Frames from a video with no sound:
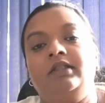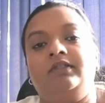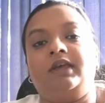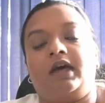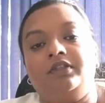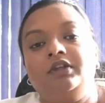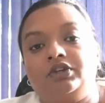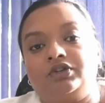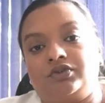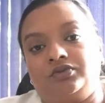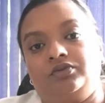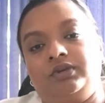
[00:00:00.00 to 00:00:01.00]
The other
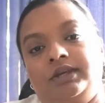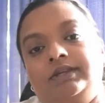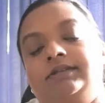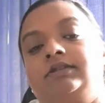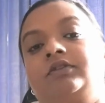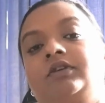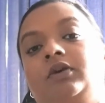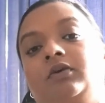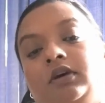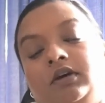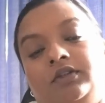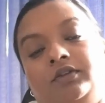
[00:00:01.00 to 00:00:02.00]
issue is the
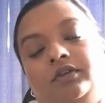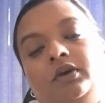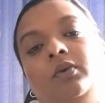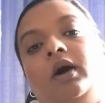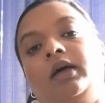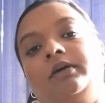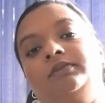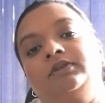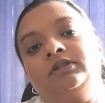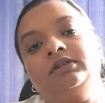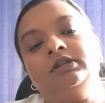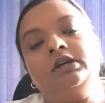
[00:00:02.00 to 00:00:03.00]

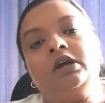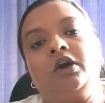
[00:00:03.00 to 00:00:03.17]
requirement